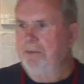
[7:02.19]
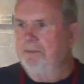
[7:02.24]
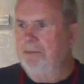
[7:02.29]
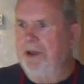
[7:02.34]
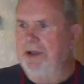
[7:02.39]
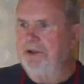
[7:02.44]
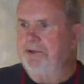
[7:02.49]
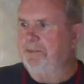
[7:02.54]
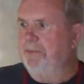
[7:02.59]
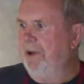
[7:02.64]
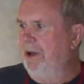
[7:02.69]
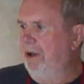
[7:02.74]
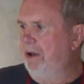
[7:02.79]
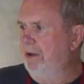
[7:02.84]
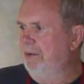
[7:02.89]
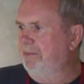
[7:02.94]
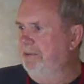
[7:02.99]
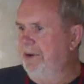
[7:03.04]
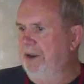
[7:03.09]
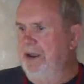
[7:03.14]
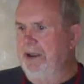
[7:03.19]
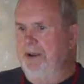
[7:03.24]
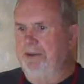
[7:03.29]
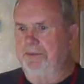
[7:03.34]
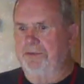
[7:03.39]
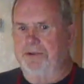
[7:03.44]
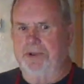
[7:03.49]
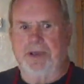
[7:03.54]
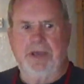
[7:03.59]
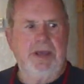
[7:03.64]
baseball
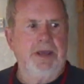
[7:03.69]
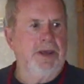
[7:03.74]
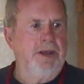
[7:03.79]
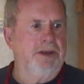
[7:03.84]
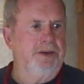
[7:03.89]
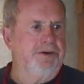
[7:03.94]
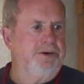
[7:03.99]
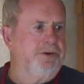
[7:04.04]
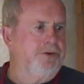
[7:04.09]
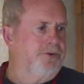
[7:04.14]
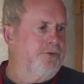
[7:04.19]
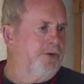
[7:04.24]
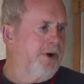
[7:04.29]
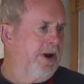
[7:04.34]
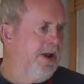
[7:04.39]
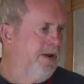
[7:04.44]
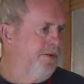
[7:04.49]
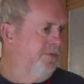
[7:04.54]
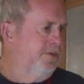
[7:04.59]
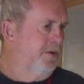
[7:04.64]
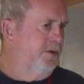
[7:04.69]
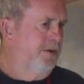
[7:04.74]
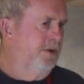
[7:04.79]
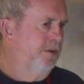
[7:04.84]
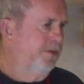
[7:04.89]
teams, kids, you travel,